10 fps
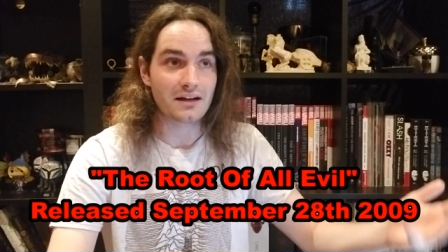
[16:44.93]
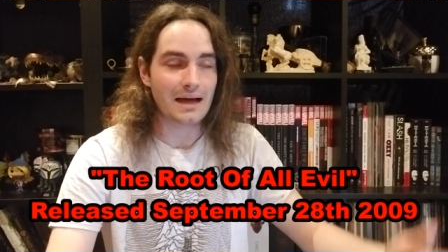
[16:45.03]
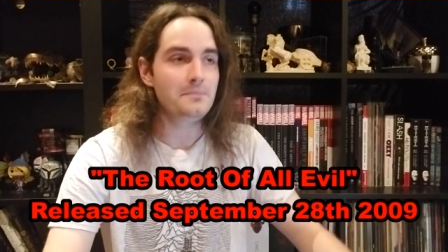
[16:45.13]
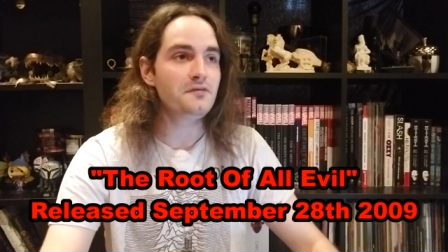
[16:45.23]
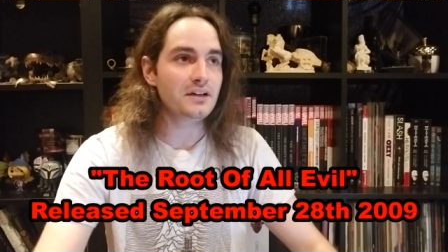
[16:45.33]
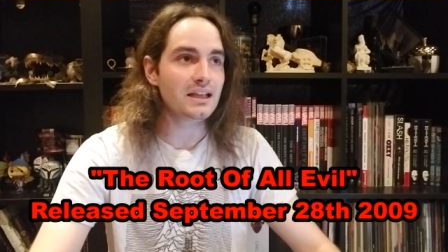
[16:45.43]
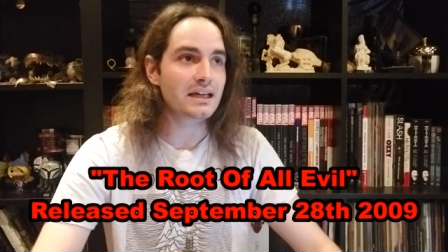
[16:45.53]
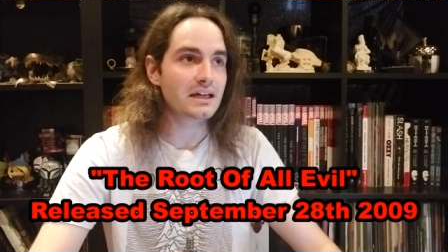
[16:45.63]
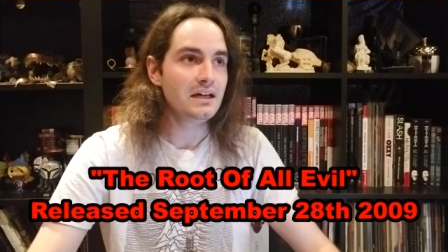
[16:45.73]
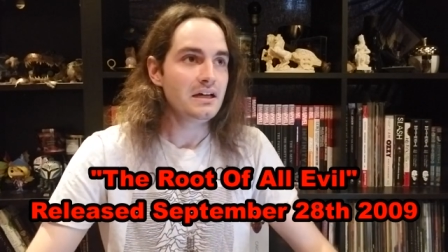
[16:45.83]
I'm
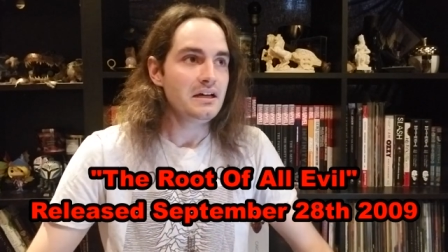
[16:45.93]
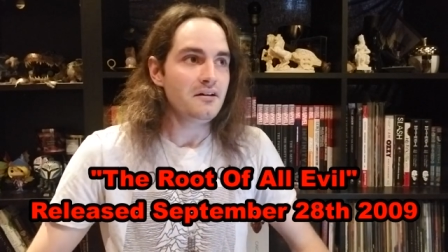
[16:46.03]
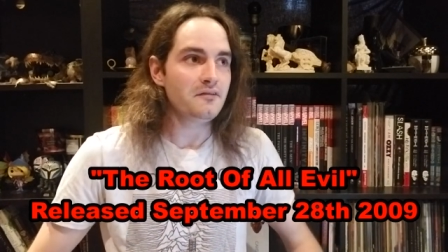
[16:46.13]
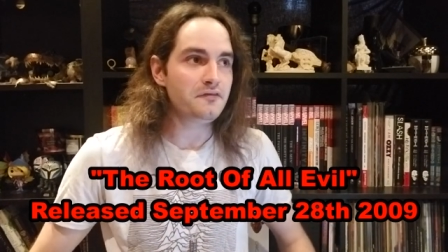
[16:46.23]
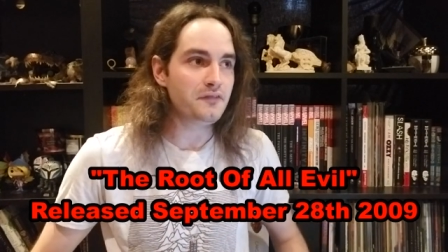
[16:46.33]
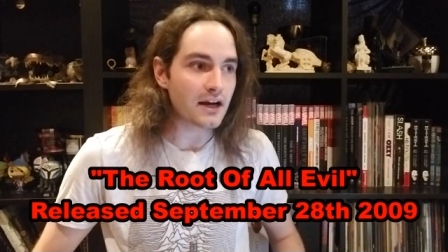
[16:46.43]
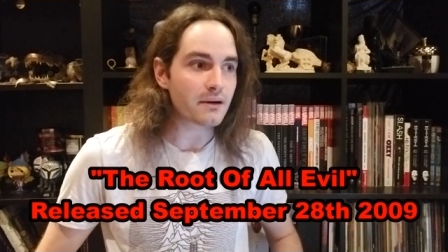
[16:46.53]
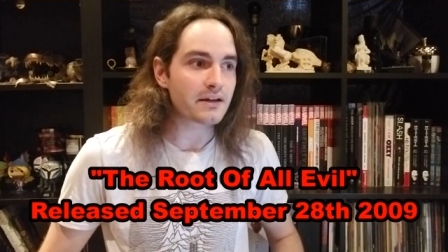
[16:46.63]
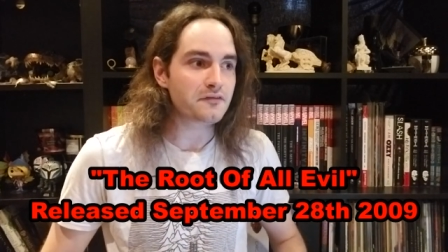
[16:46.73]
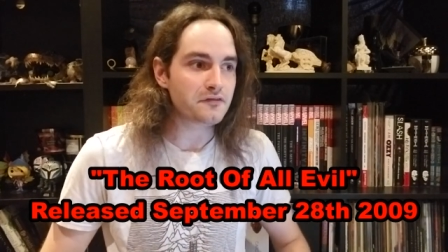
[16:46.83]
feeling
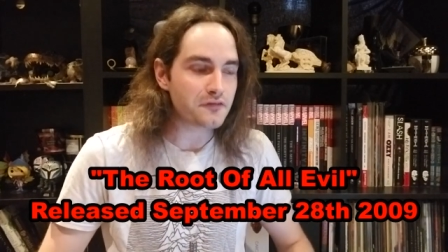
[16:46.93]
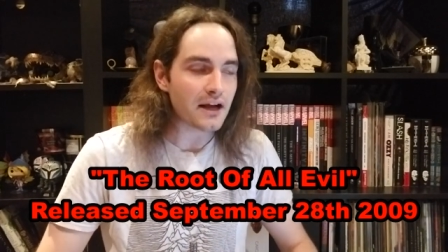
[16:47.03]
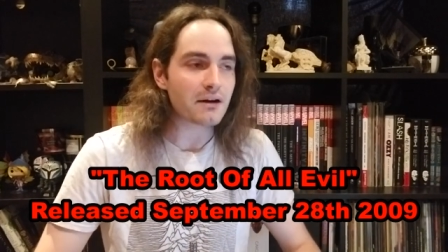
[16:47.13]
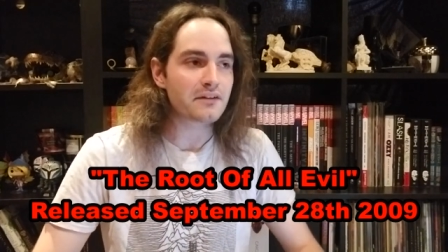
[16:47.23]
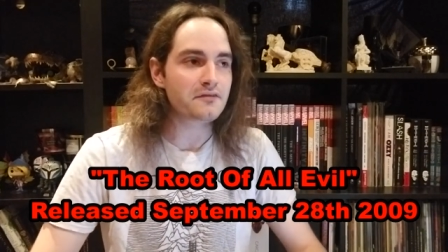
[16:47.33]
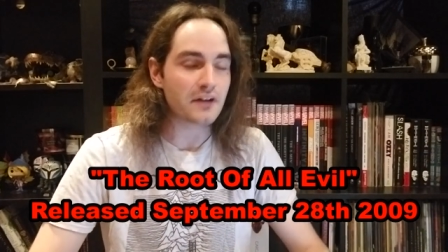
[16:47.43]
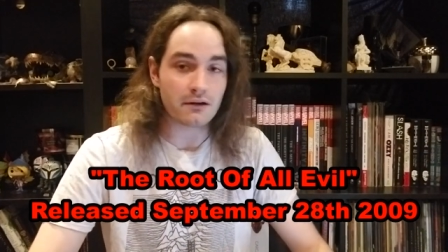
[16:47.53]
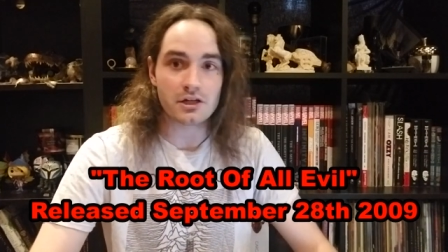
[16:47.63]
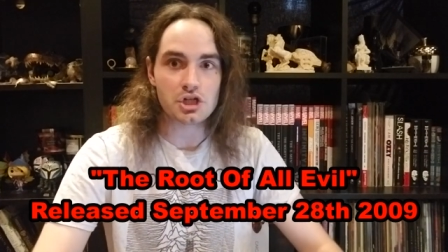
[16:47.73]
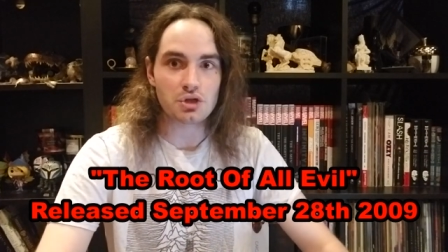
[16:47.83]
very, very,
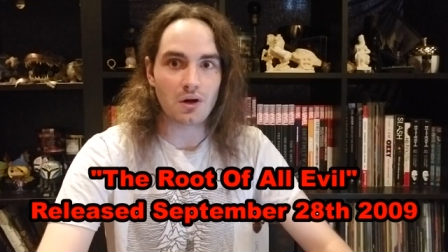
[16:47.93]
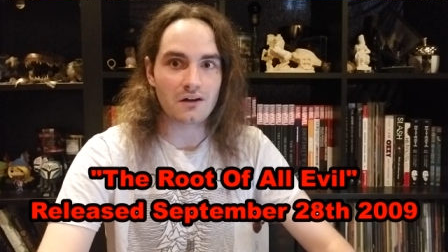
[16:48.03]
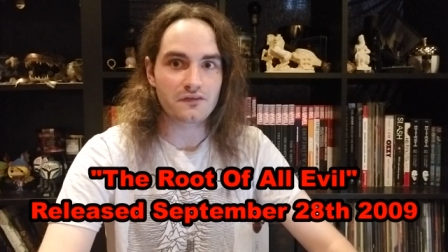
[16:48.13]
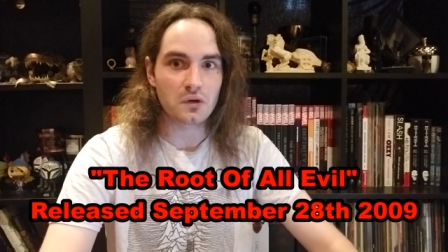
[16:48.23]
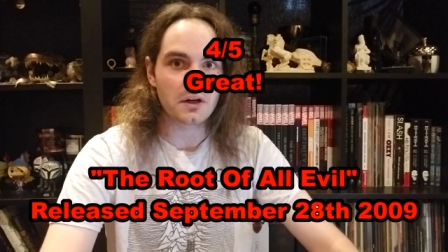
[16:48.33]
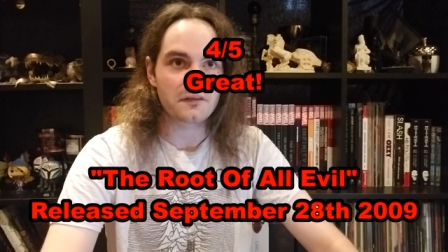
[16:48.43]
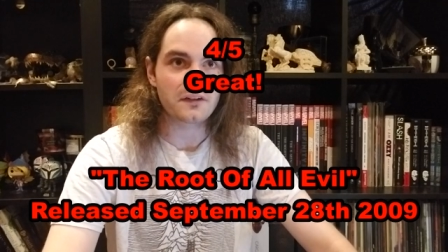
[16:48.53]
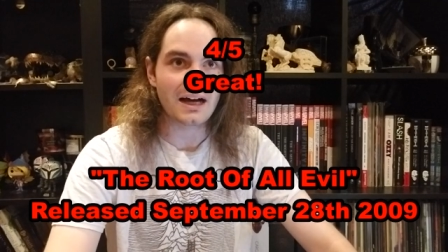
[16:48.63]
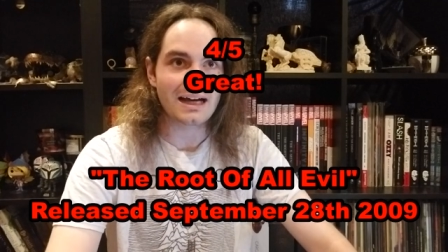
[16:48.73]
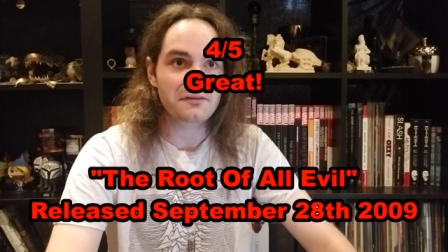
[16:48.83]
very strong 4 to
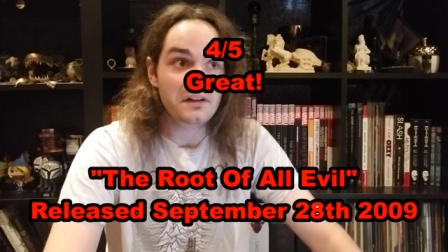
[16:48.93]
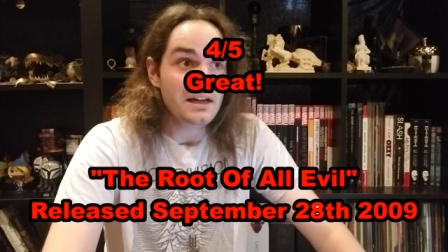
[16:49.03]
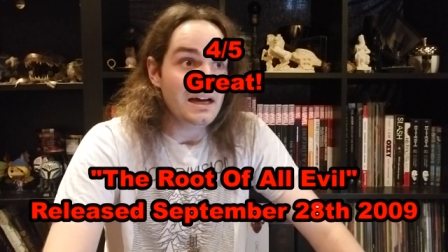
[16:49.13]
5.